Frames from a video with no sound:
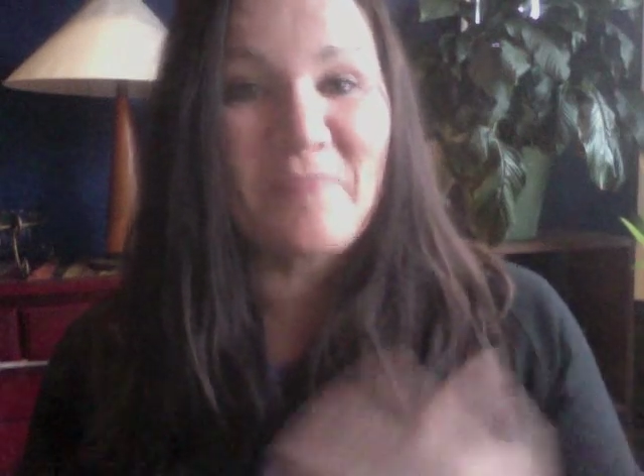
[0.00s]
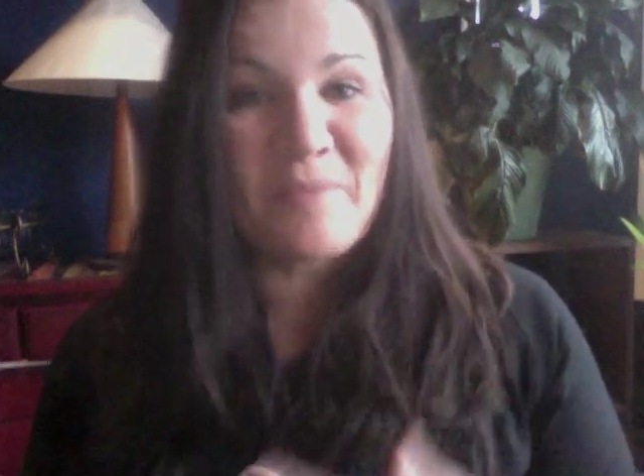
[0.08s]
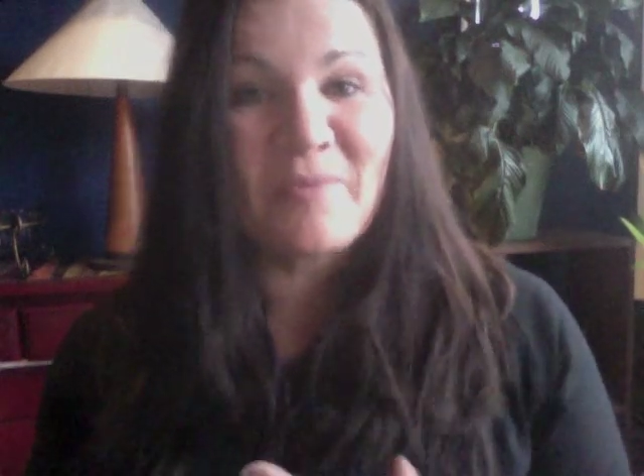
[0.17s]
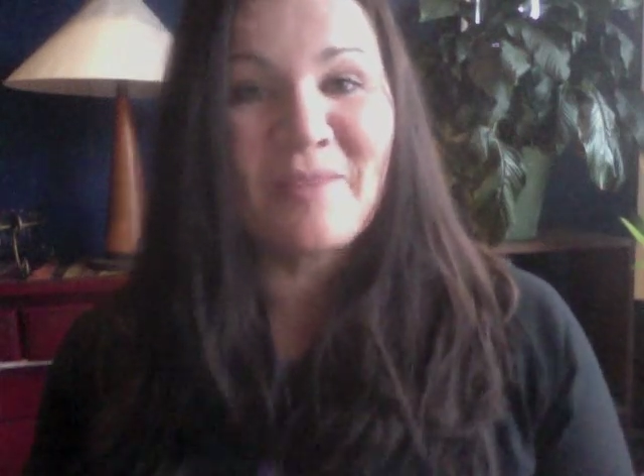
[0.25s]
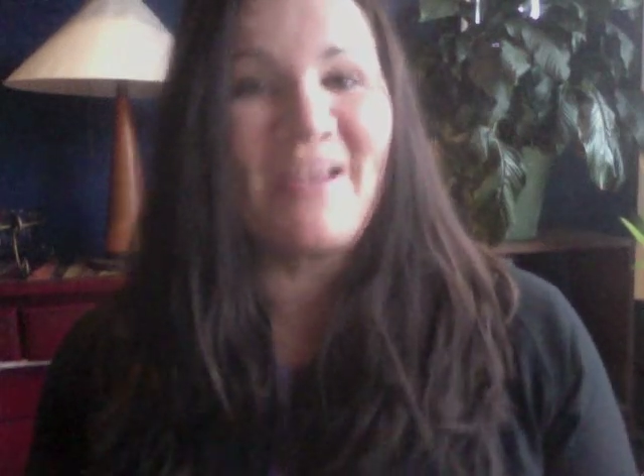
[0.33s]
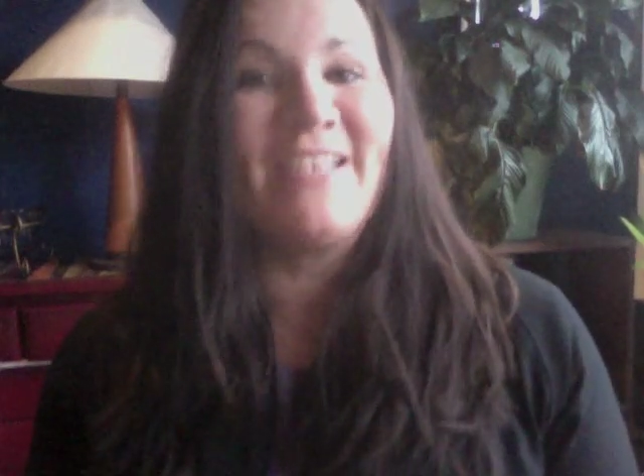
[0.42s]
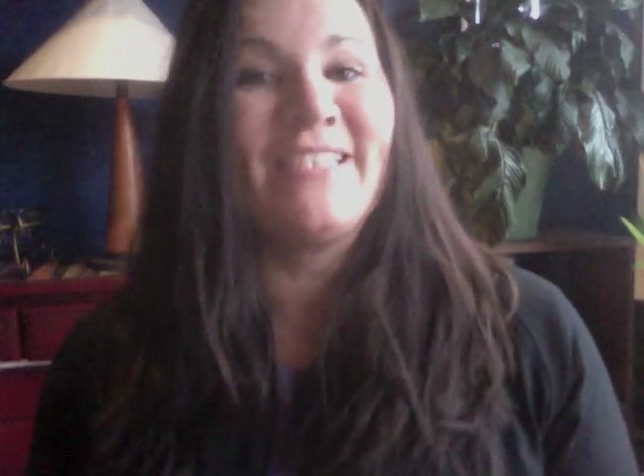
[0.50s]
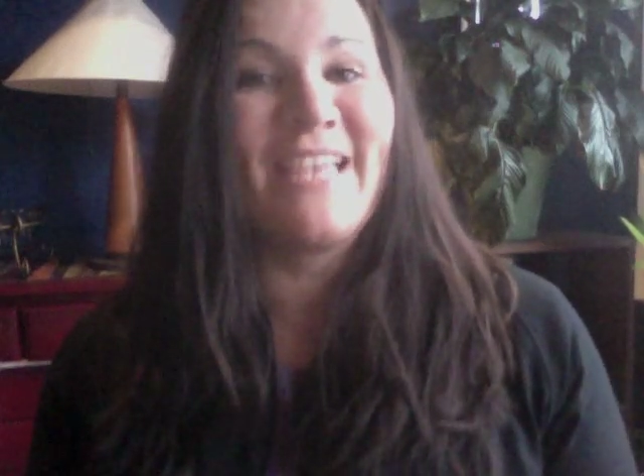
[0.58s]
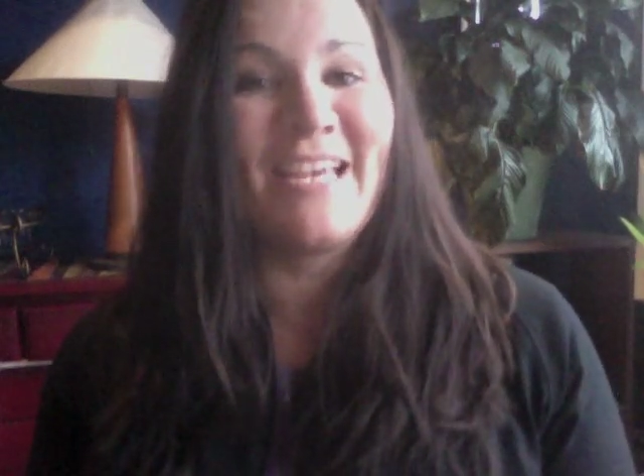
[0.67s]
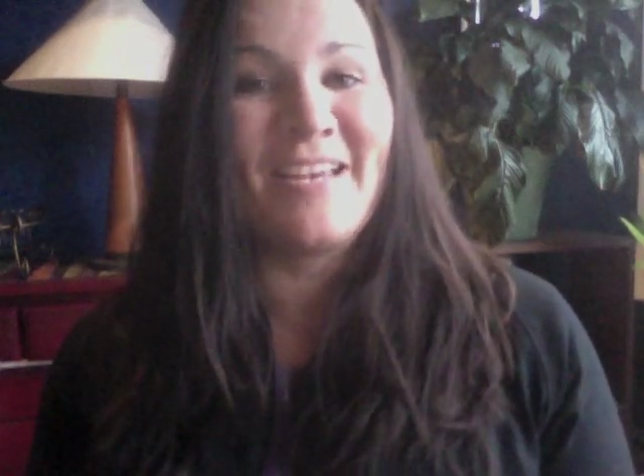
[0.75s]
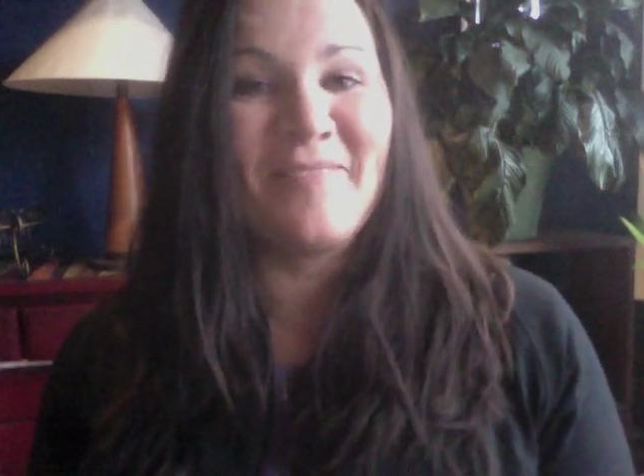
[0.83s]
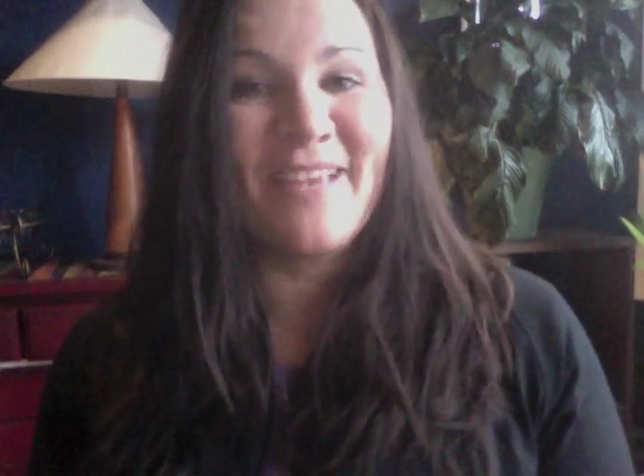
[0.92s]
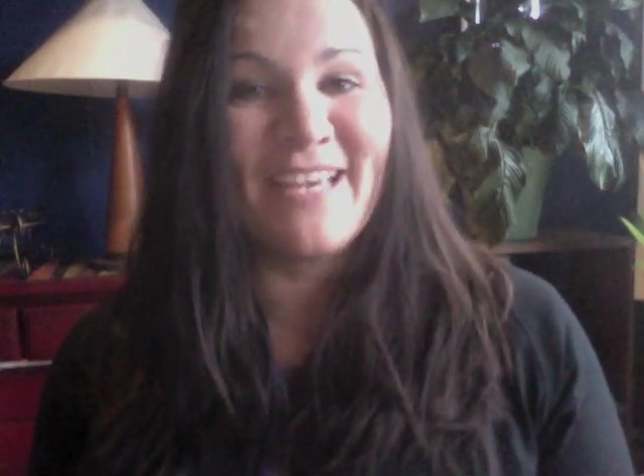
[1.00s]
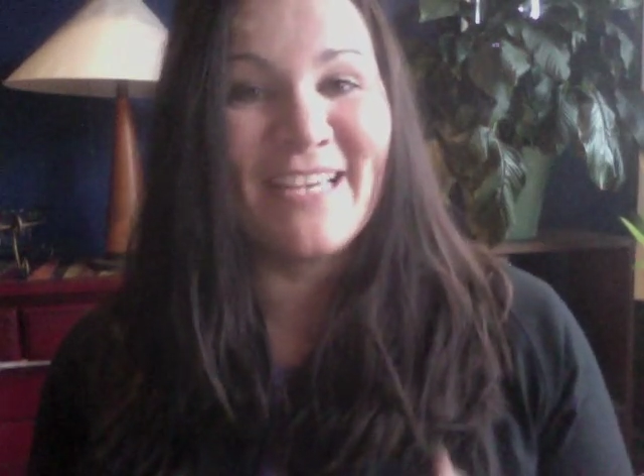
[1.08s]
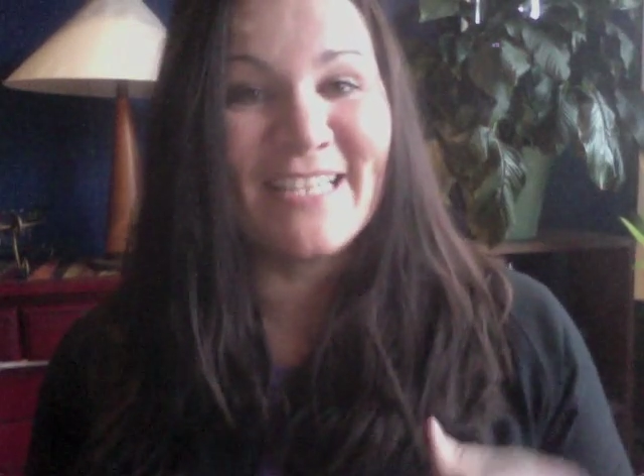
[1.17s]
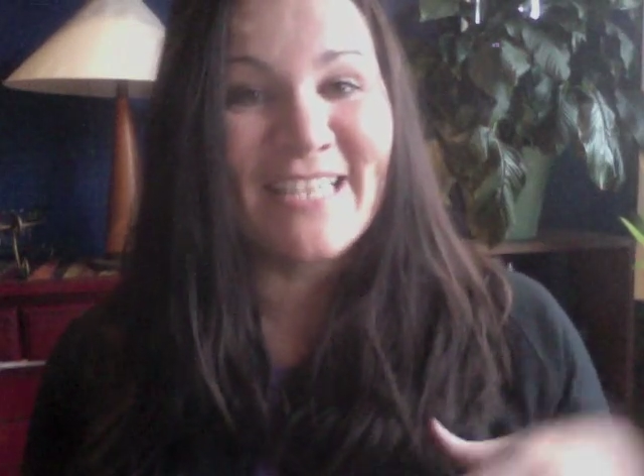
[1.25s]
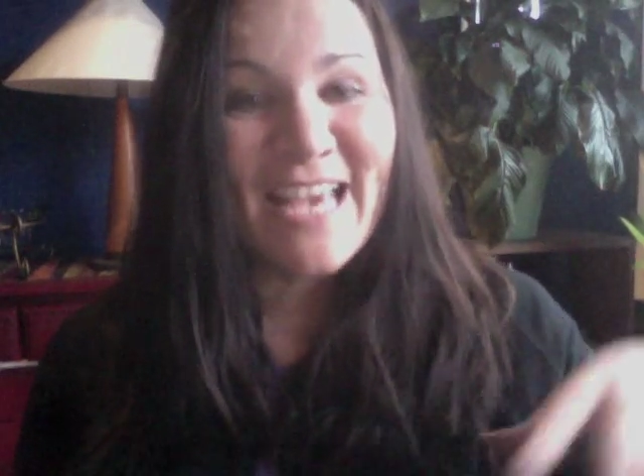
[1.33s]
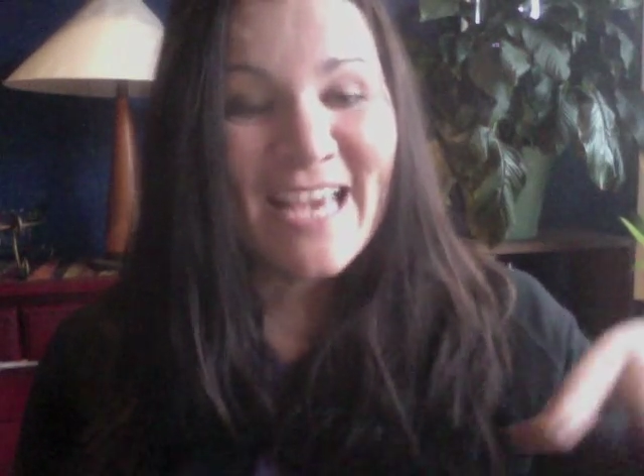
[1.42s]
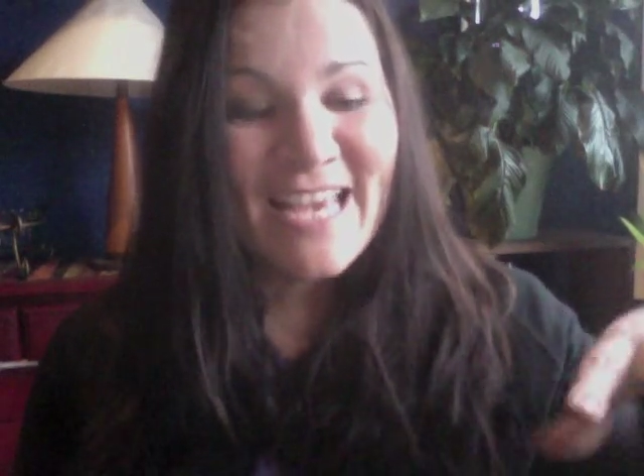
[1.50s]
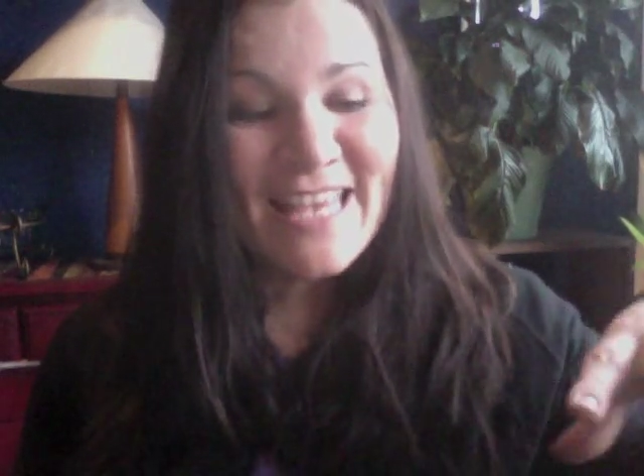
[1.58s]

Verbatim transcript: people on my team is